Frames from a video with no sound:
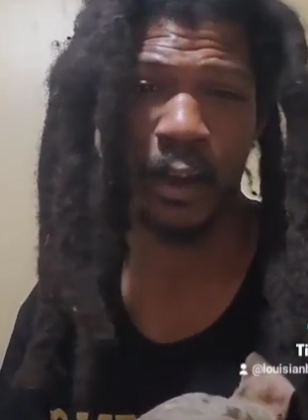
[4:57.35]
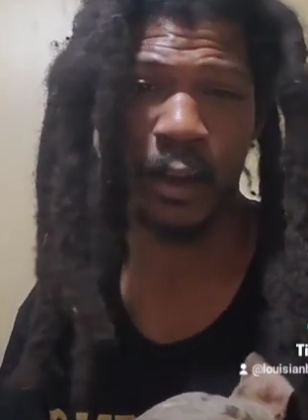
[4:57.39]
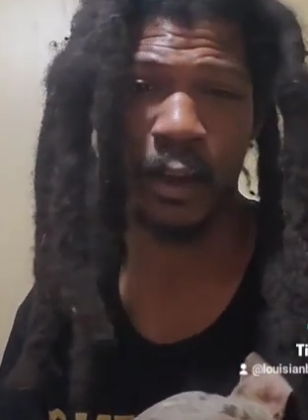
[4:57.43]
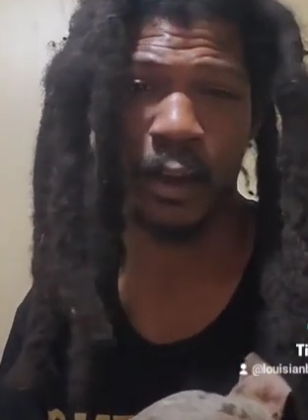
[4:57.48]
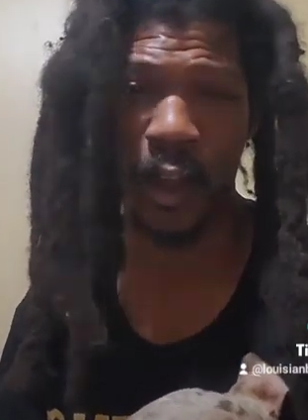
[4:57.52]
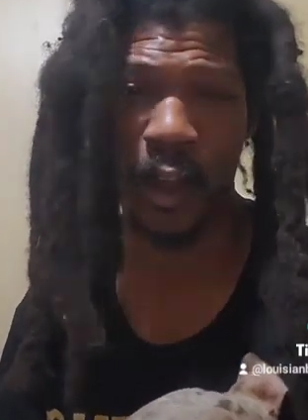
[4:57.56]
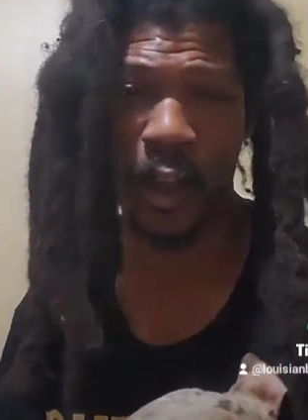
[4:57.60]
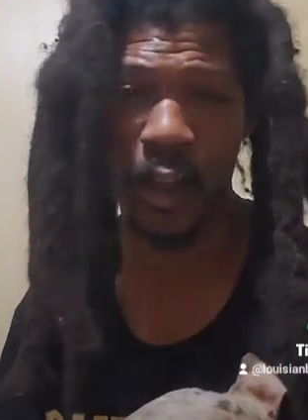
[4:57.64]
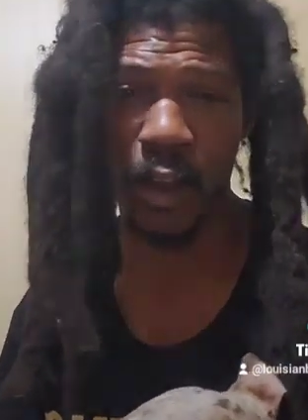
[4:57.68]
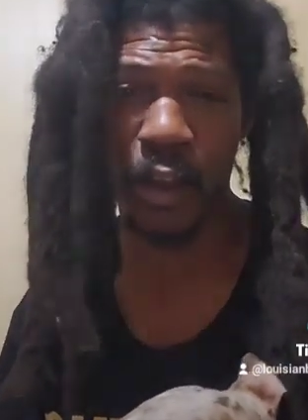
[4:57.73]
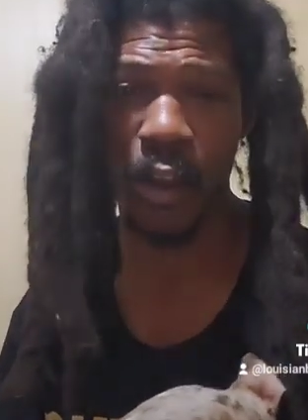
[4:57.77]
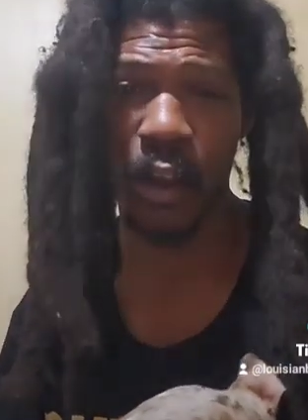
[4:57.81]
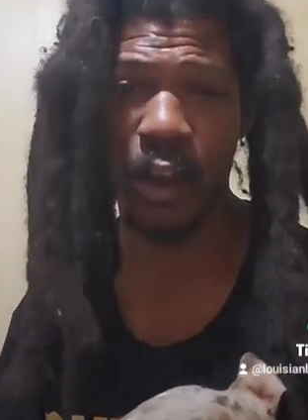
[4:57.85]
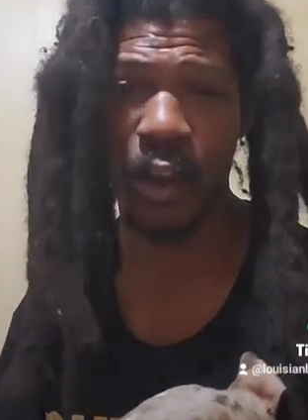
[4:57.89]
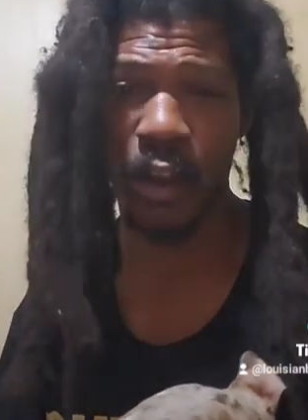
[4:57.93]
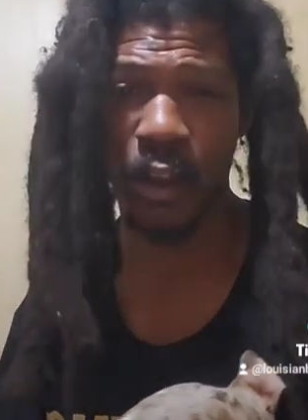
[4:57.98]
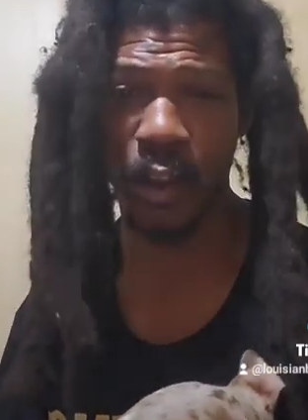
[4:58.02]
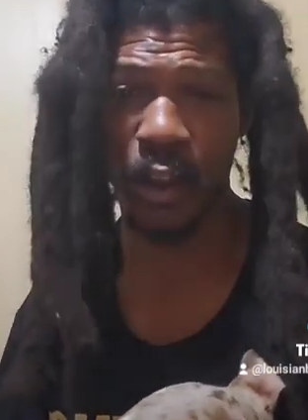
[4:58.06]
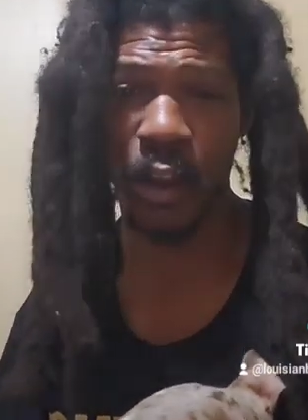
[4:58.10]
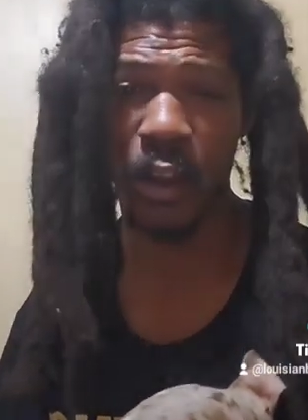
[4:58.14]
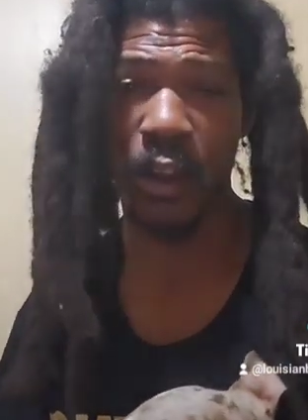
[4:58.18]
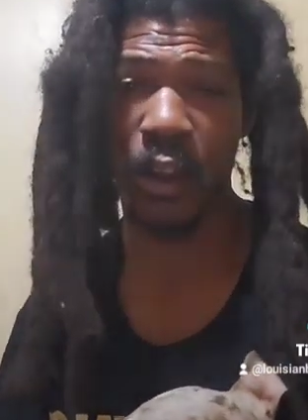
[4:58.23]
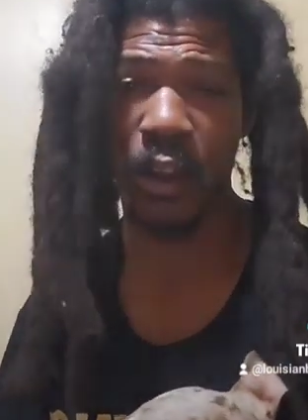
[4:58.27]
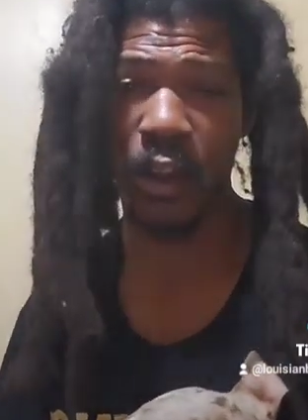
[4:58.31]
okay,
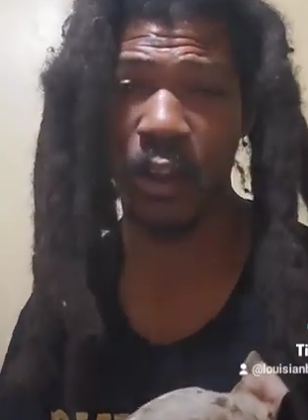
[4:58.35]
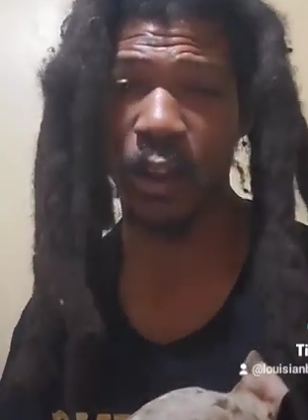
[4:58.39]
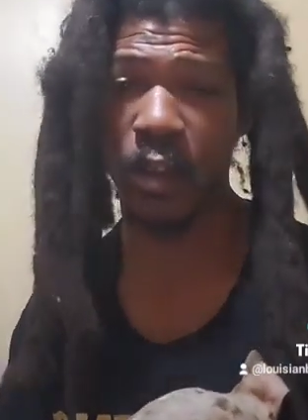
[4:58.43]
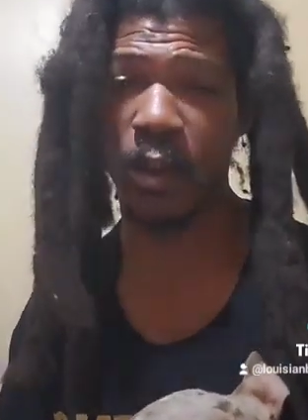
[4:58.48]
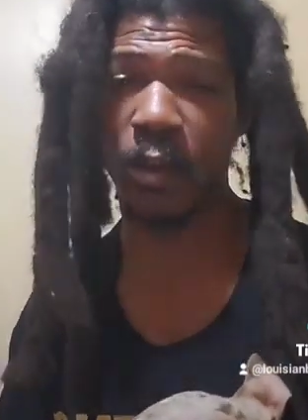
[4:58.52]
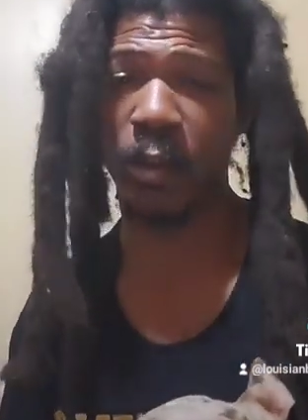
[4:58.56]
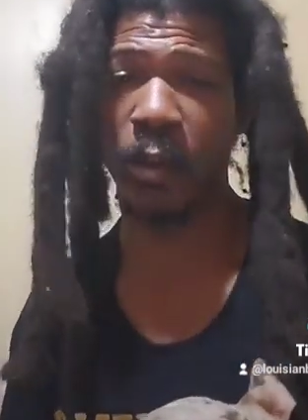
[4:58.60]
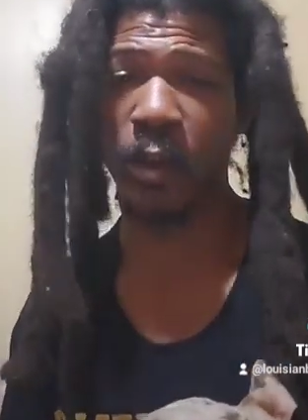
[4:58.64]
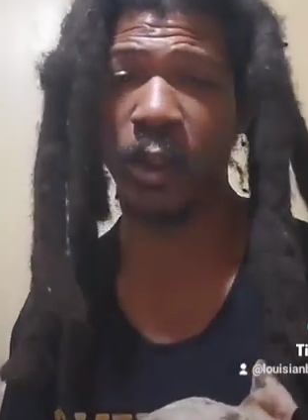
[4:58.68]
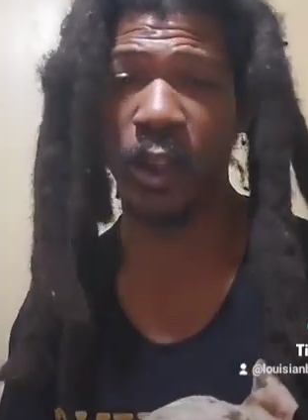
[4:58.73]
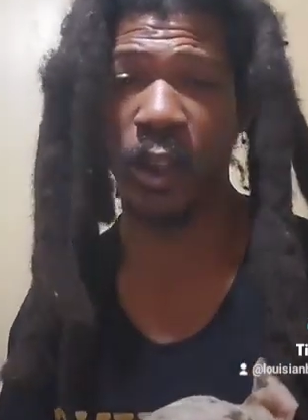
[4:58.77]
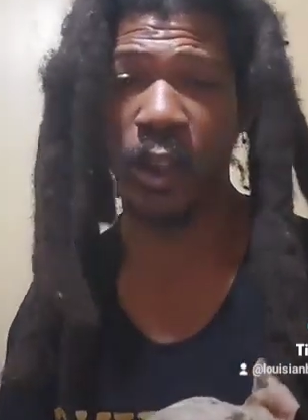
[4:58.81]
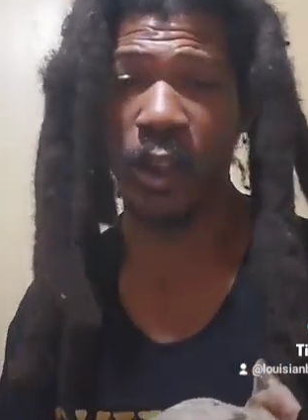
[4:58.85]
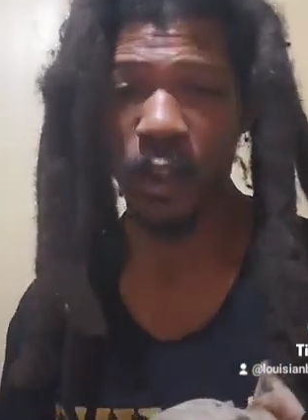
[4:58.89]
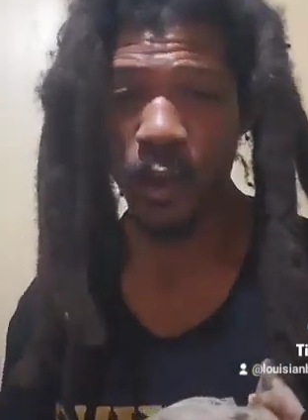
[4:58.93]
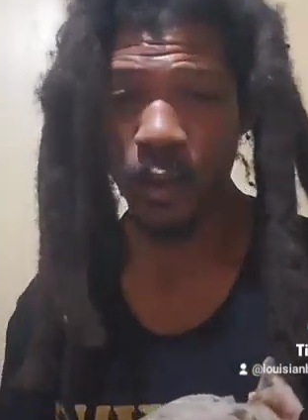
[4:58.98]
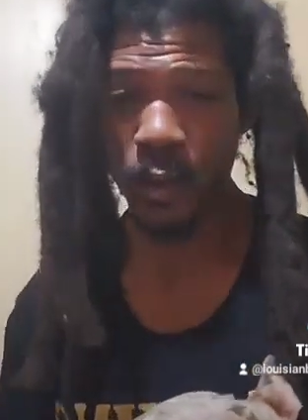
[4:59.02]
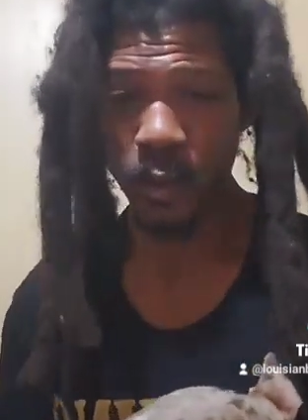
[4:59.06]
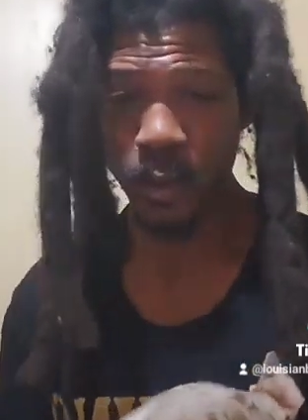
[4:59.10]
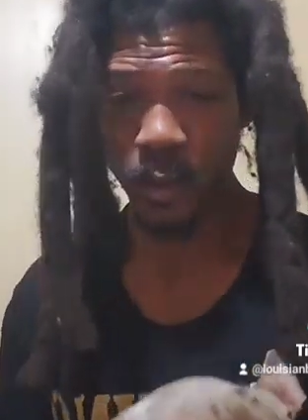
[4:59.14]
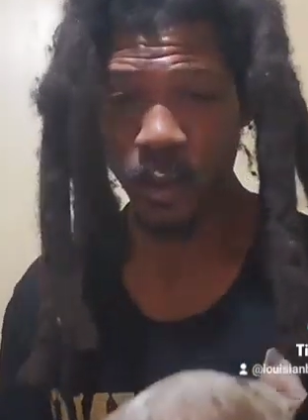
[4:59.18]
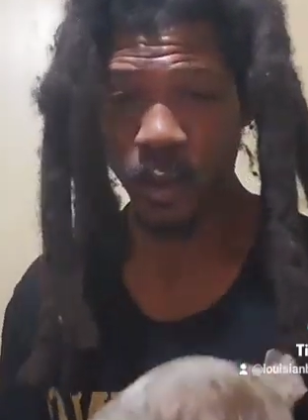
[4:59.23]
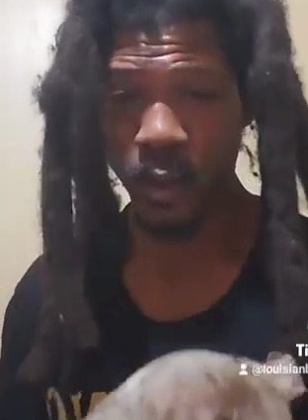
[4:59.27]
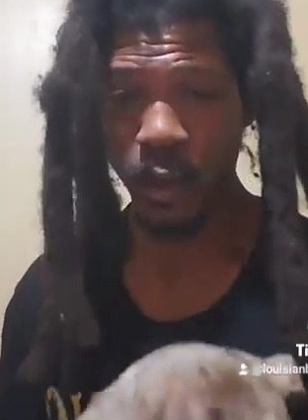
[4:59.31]
yeah,
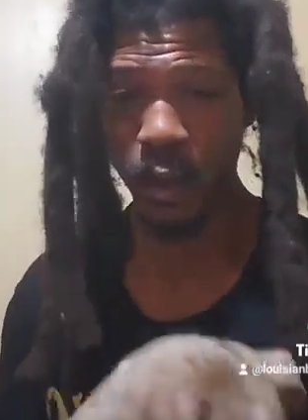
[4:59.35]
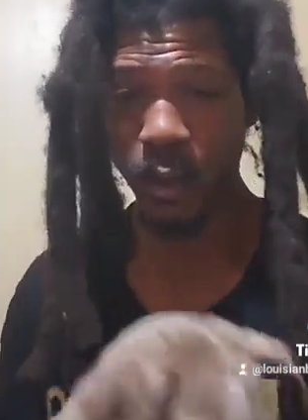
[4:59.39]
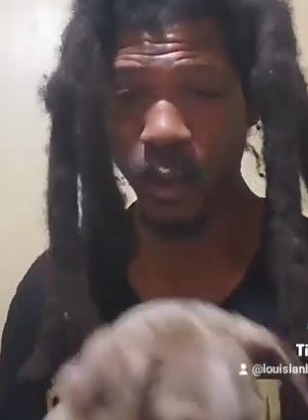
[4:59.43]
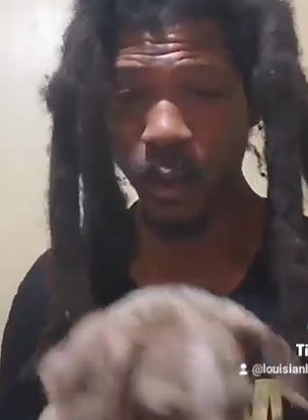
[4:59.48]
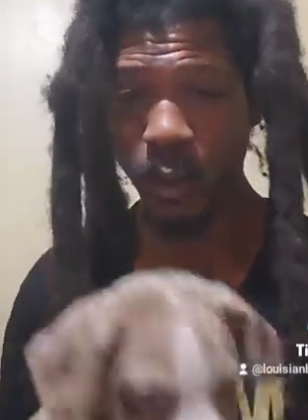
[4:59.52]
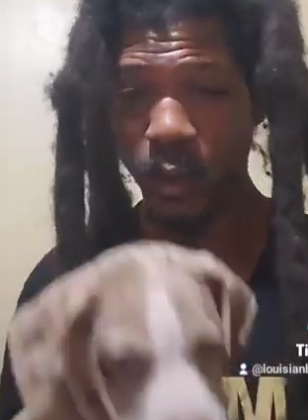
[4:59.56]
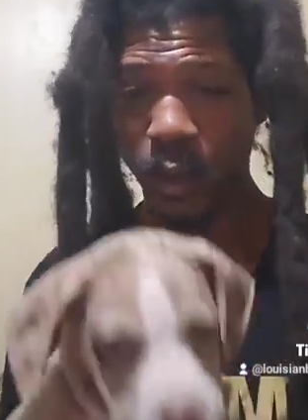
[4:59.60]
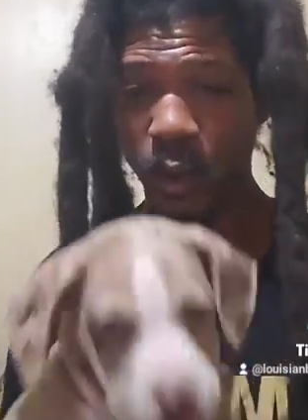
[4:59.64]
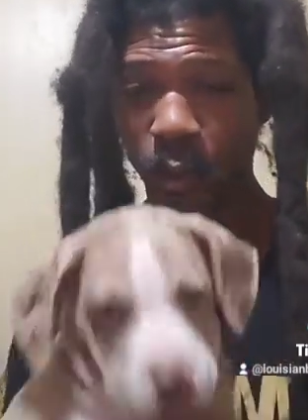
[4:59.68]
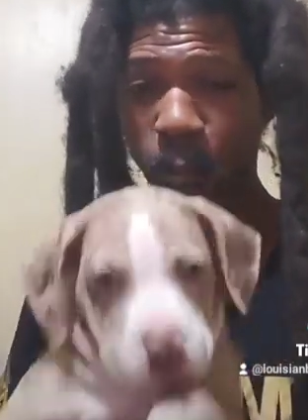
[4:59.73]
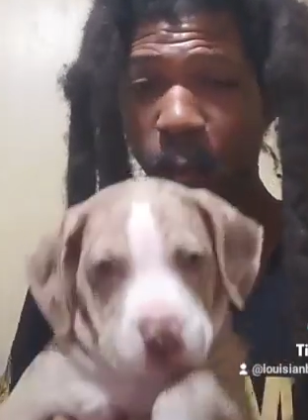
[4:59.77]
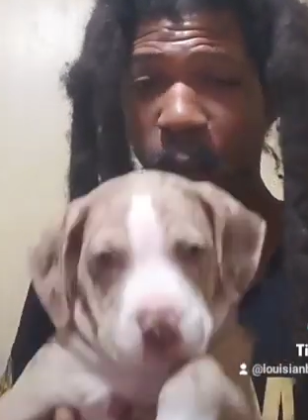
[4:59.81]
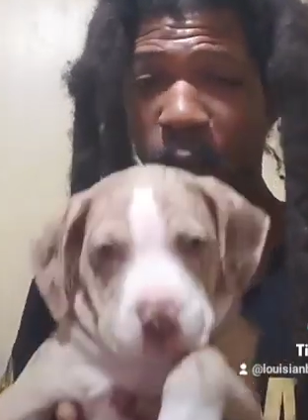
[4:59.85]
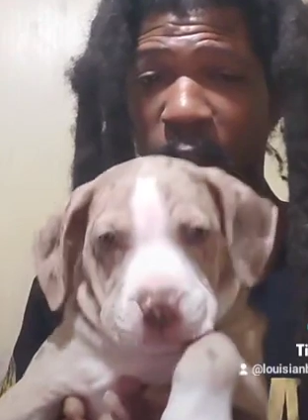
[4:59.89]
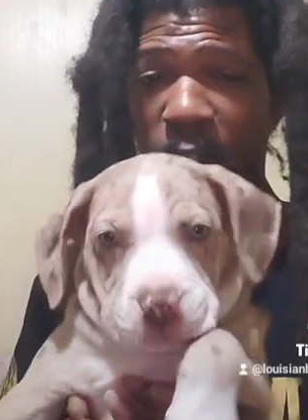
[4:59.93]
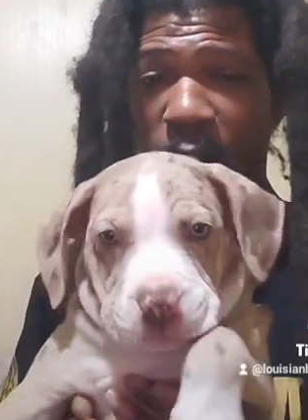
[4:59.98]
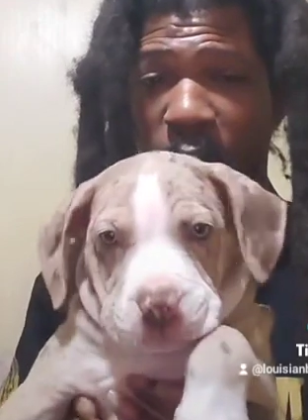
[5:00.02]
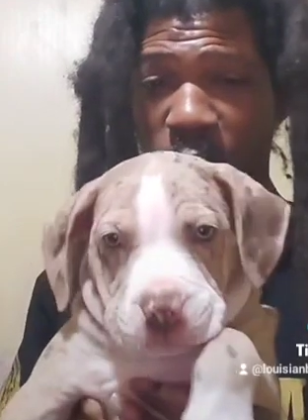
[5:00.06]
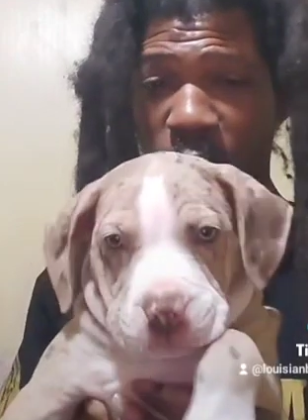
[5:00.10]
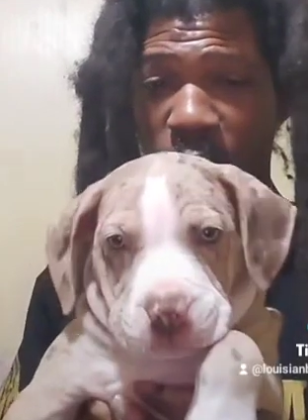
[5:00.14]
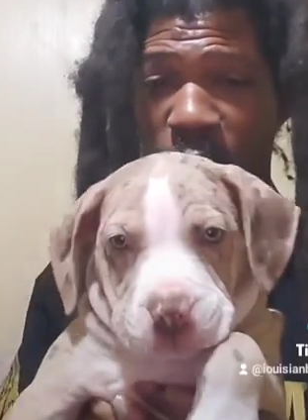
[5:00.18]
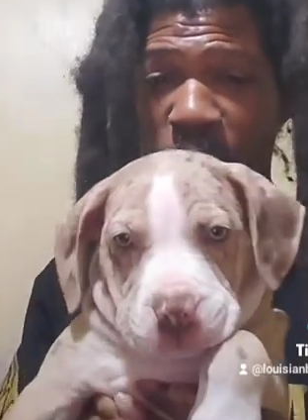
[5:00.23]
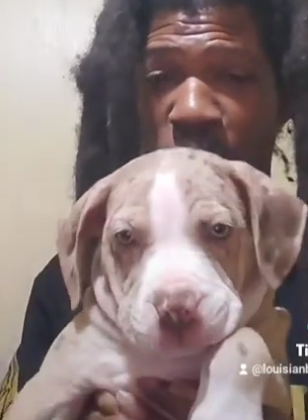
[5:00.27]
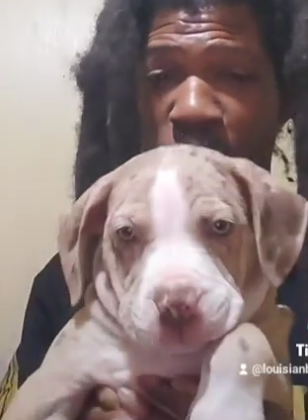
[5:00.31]

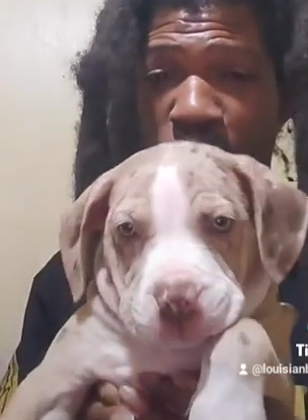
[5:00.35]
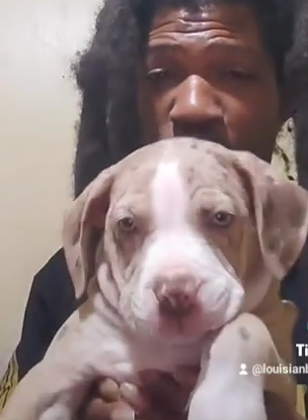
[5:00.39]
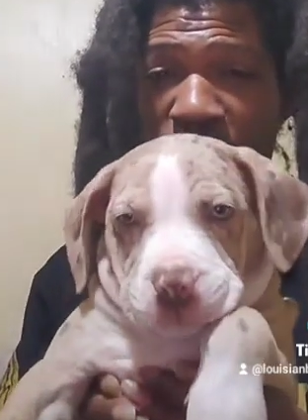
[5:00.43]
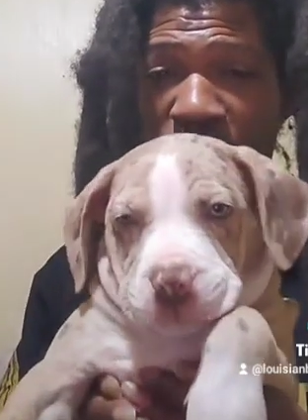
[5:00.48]
comparing them